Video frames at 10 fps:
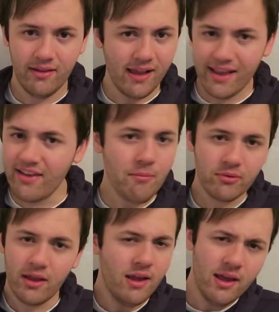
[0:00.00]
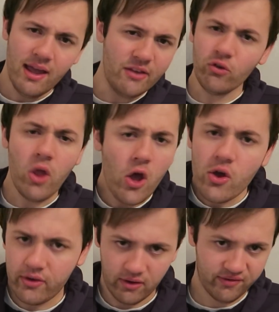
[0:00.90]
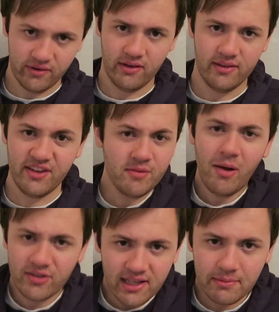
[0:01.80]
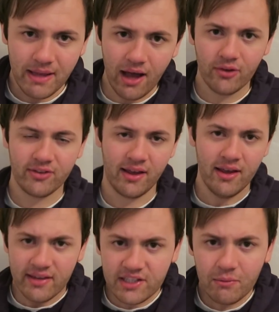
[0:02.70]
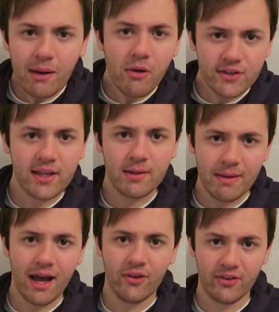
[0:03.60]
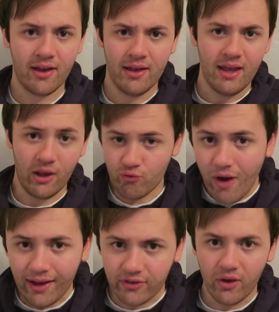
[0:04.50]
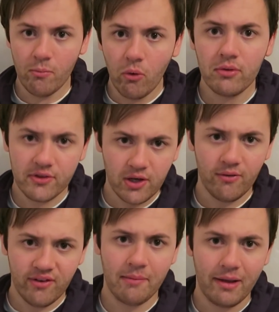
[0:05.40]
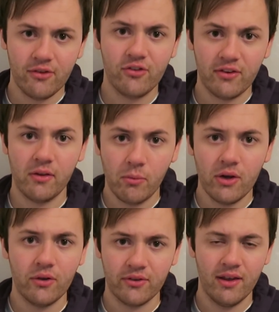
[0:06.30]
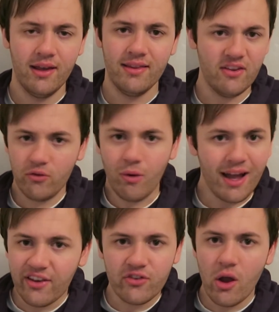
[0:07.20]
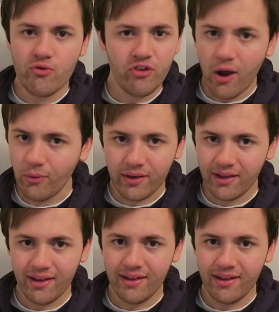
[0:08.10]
That is That It's unheard of. This is Marcelo Bielsa. This is why Marcelo Bielsa is ranked among the top five managers in the world. This is why it's no joke.